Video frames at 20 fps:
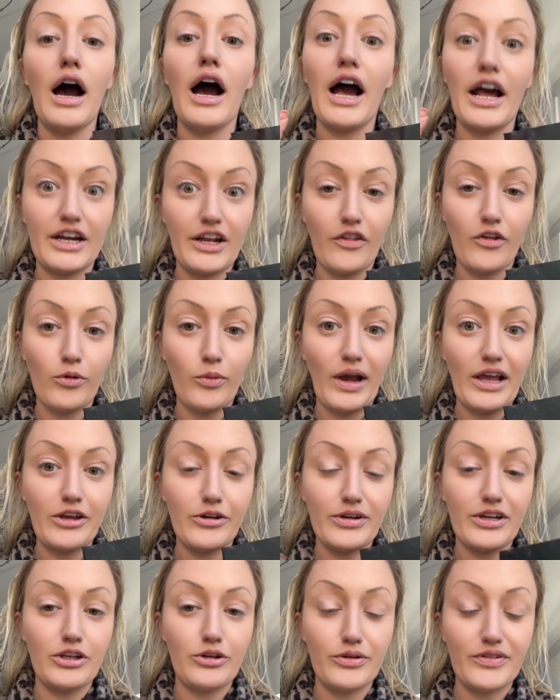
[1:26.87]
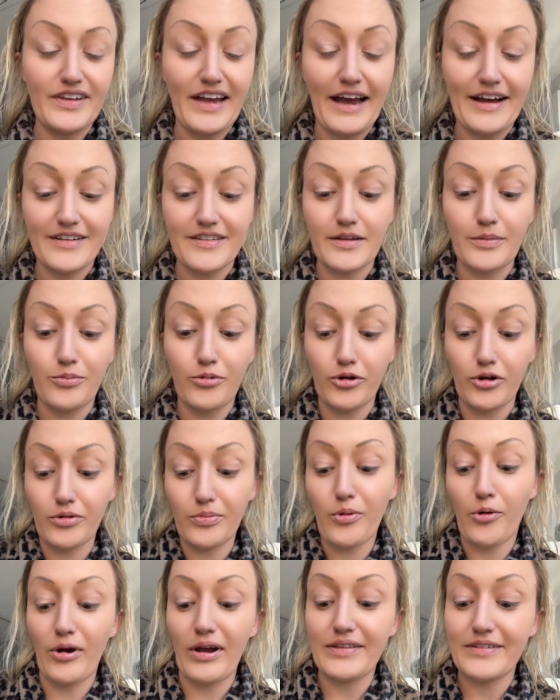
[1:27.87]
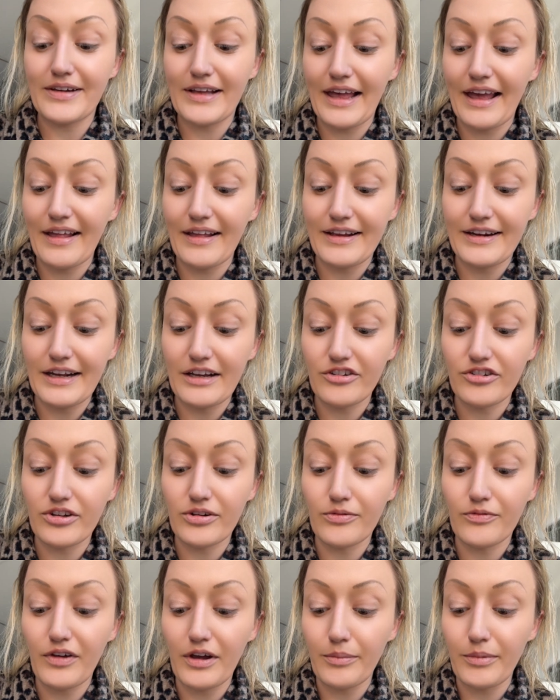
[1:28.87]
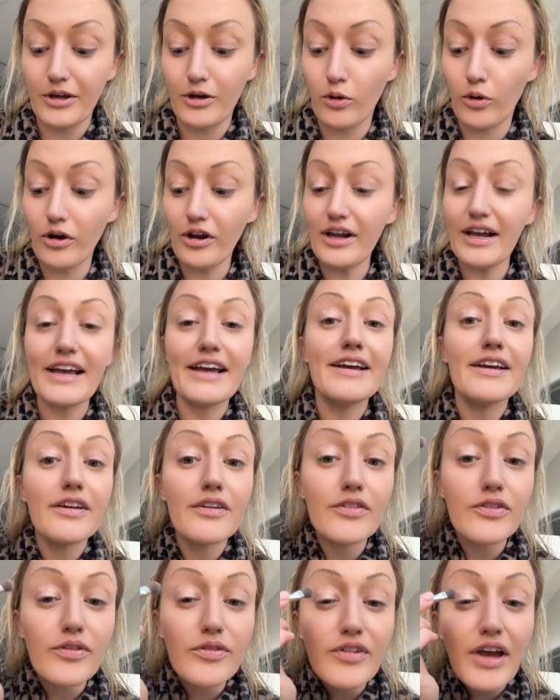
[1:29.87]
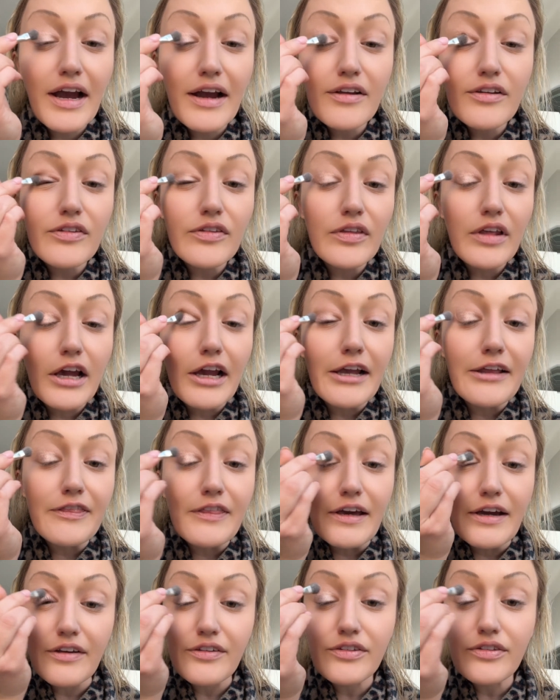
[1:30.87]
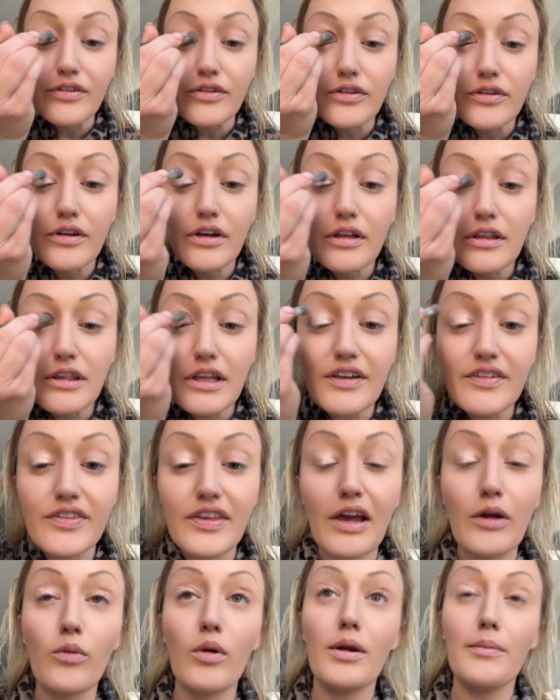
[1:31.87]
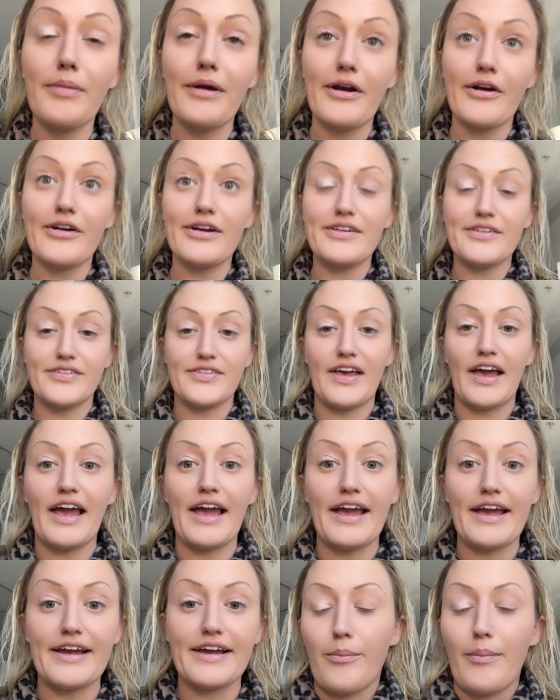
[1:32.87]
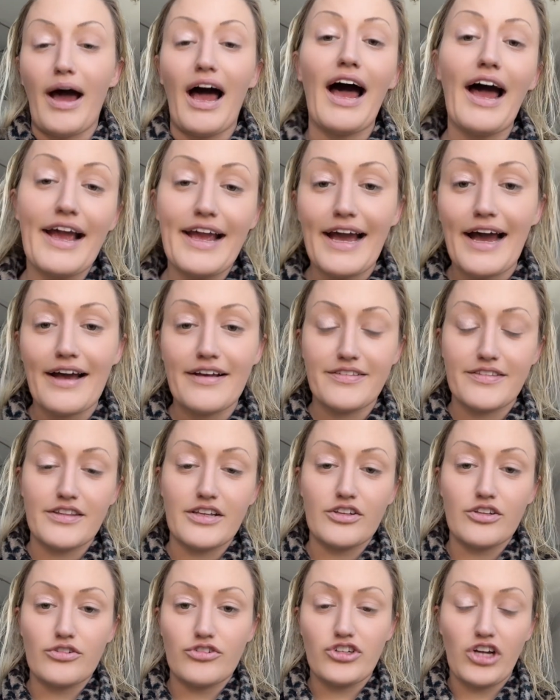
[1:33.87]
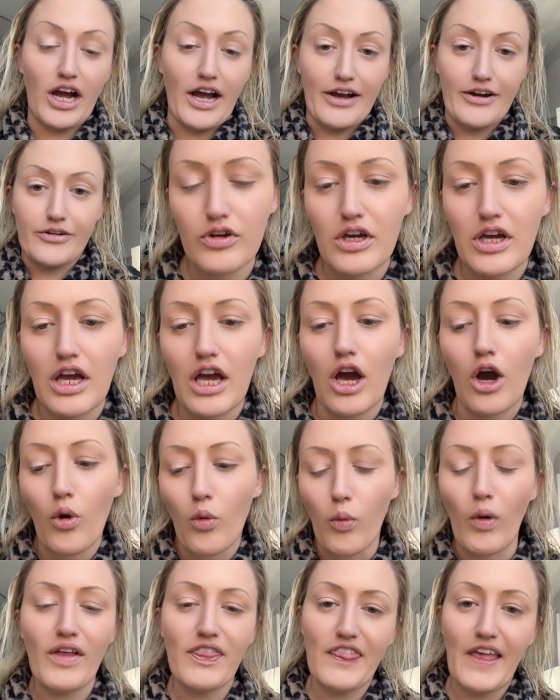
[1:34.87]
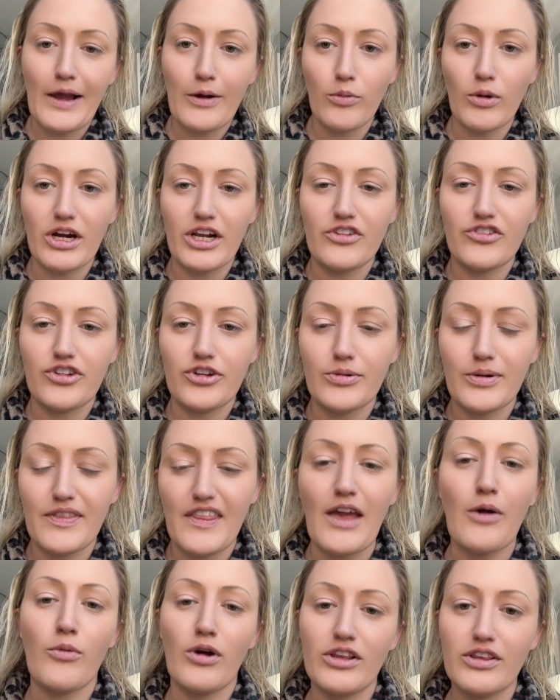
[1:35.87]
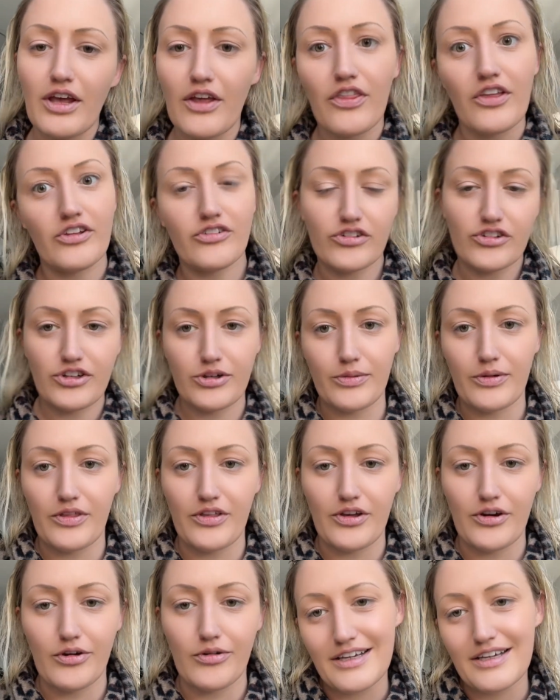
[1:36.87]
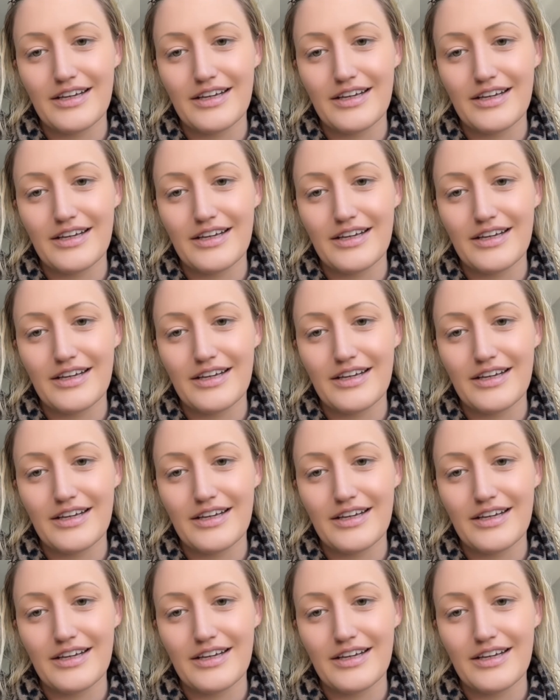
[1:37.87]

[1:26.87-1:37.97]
Another way you can use text to prove parental alienation in family court is text like this. Let's say one parent is saying, I asked the child what they want to do and they want nothing to do with you.